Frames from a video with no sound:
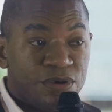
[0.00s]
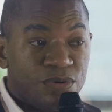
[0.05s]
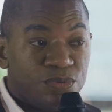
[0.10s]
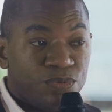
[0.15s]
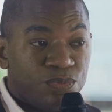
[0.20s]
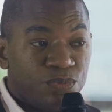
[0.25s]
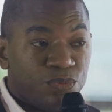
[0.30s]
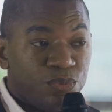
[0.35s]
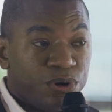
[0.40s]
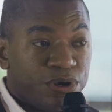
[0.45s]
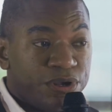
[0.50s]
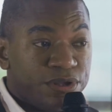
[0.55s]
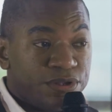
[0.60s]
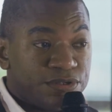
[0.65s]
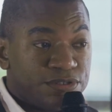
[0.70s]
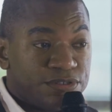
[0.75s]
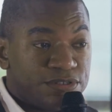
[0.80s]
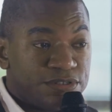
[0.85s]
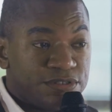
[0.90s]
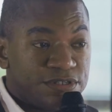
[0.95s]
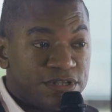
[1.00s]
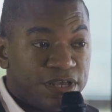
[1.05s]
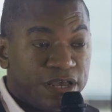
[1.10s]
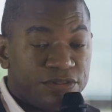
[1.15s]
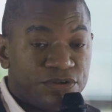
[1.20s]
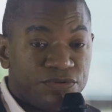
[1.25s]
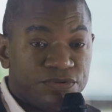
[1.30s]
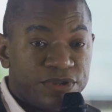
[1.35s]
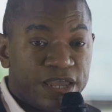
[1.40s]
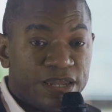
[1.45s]
had their
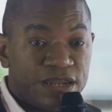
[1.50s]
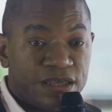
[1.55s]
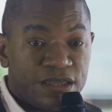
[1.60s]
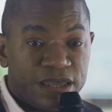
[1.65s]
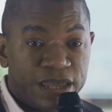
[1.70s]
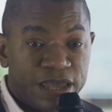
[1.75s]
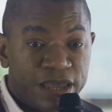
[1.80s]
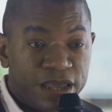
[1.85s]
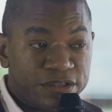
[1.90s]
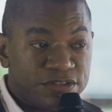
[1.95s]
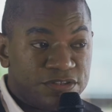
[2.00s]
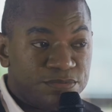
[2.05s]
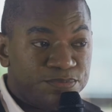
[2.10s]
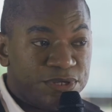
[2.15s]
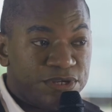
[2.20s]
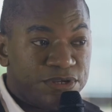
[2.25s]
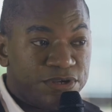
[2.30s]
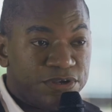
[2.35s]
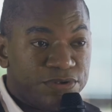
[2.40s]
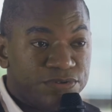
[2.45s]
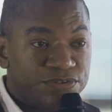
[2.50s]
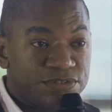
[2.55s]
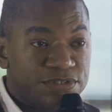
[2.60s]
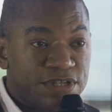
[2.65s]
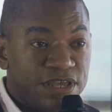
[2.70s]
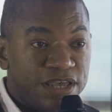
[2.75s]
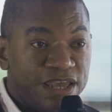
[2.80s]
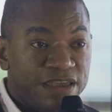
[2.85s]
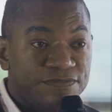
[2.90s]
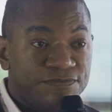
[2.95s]
data hacked because
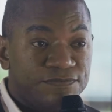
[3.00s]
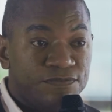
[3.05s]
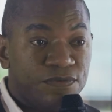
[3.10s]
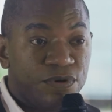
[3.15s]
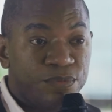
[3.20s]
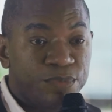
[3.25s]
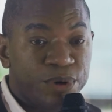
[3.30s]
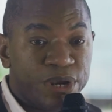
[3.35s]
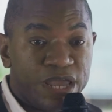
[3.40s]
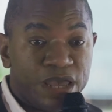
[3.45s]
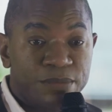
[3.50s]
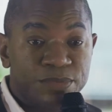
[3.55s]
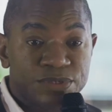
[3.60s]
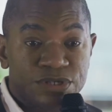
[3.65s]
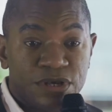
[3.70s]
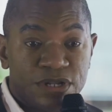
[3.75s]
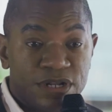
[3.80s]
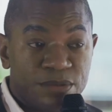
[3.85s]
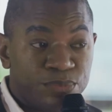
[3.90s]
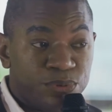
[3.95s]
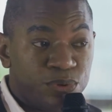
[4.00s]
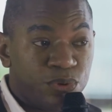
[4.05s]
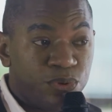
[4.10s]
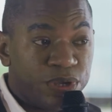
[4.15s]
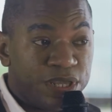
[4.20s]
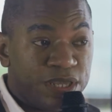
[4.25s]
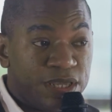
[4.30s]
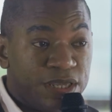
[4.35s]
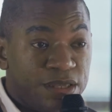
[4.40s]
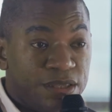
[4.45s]
a former Amazon
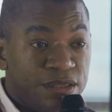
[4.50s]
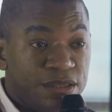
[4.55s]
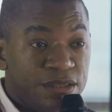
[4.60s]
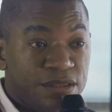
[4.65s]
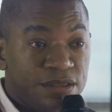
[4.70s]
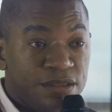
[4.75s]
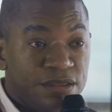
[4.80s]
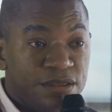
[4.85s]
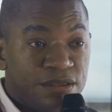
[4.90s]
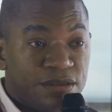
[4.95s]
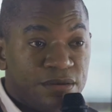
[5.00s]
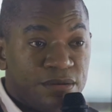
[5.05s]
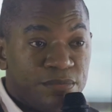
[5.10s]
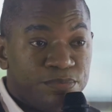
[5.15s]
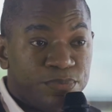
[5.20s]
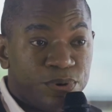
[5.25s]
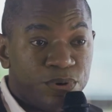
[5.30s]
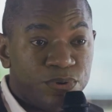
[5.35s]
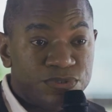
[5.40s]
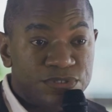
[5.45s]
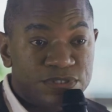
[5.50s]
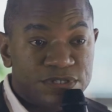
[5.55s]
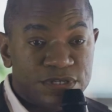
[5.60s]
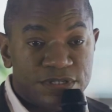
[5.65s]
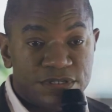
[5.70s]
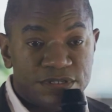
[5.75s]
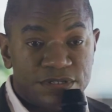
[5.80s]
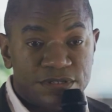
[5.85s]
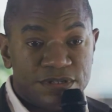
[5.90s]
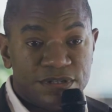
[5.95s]
employee
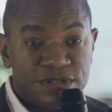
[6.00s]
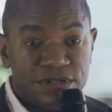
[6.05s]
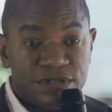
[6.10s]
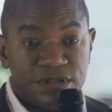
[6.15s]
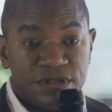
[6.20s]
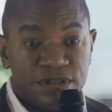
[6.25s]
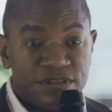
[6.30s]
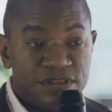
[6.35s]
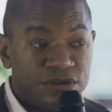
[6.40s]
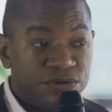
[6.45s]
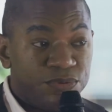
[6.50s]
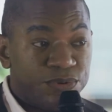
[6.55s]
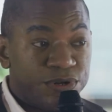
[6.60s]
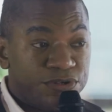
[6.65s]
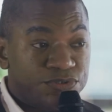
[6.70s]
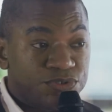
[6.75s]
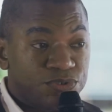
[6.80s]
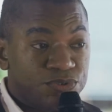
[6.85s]
posted the credentials